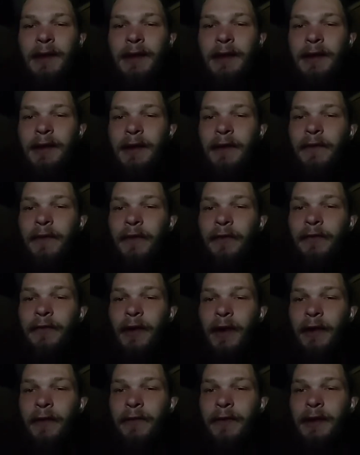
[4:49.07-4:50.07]
It is, as
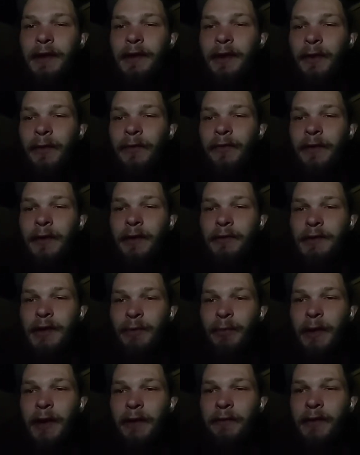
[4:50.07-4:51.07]
far as he knows, the only
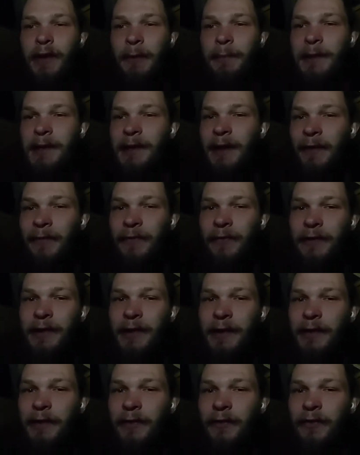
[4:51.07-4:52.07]
way of coming
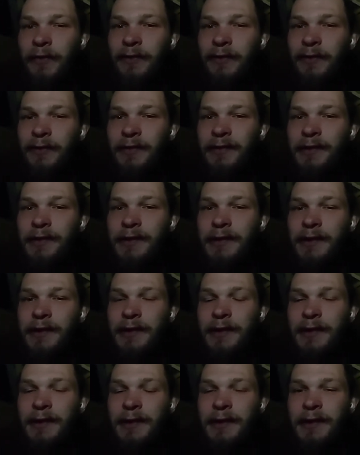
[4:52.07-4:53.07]
downstairs.
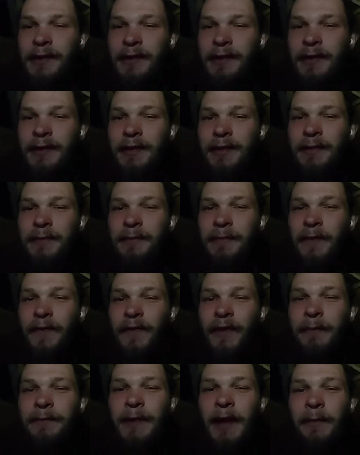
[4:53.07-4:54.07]
But
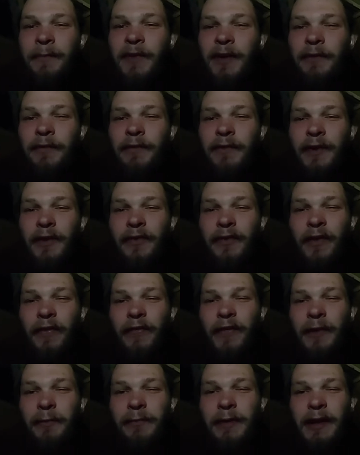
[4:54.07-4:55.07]
sometimes he feels that
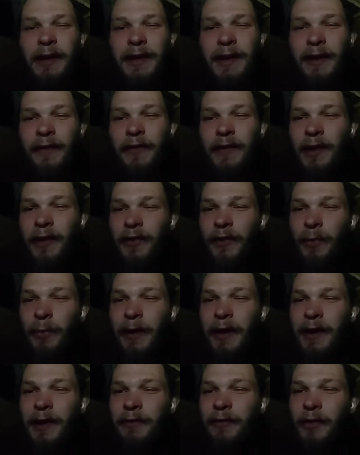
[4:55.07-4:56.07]
there really is another
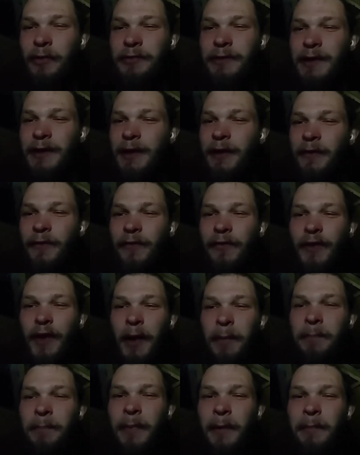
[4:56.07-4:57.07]
way, if only he could
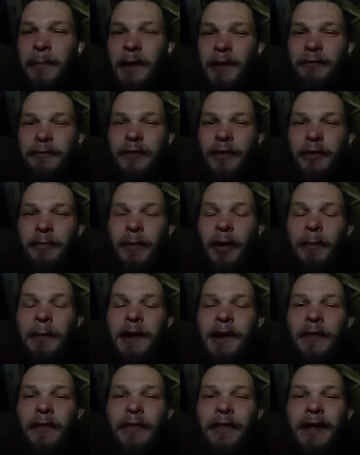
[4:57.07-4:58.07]
stop bumping for a
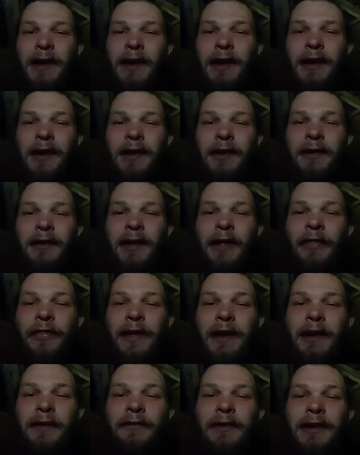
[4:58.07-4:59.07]
moment and
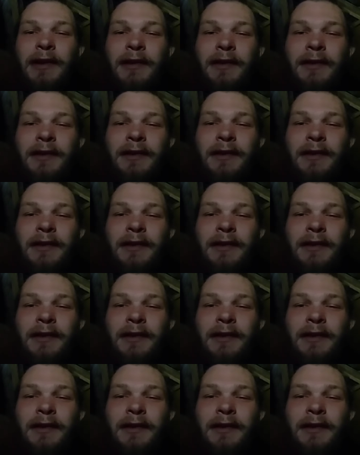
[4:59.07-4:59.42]
think of it.